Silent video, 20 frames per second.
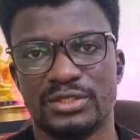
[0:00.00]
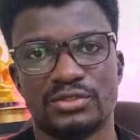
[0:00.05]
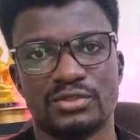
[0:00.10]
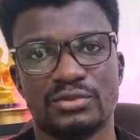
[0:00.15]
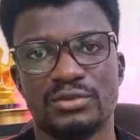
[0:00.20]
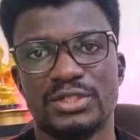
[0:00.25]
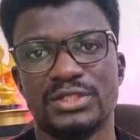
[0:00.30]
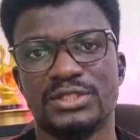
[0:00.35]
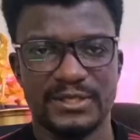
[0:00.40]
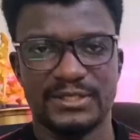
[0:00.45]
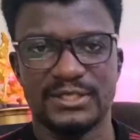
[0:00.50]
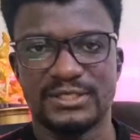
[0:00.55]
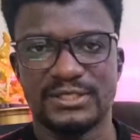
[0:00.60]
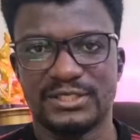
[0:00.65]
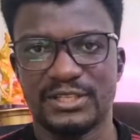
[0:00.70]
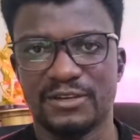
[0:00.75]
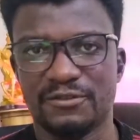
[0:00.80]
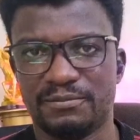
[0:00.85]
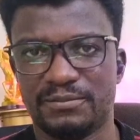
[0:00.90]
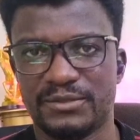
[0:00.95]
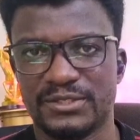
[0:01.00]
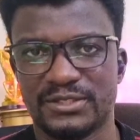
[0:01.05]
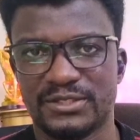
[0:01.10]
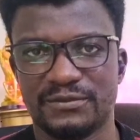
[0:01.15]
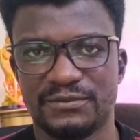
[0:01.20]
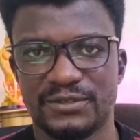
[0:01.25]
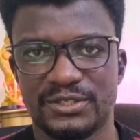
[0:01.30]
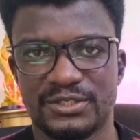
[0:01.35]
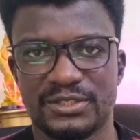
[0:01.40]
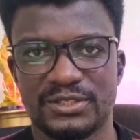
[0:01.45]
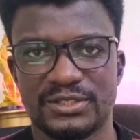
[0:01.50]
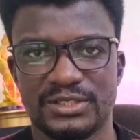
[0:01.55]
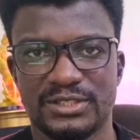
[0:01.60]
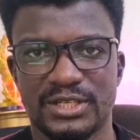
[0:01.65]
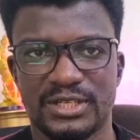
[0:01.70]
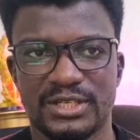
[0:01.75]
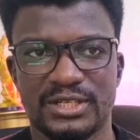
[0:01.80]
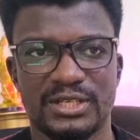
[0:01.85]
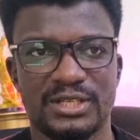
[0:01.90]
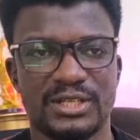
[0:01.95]
So it's a self-preservation
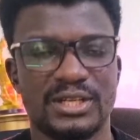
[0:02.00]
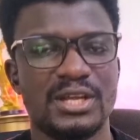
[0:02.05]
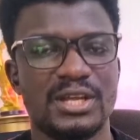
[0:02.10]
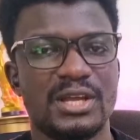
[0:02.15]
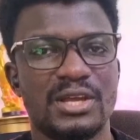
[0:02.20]
technique.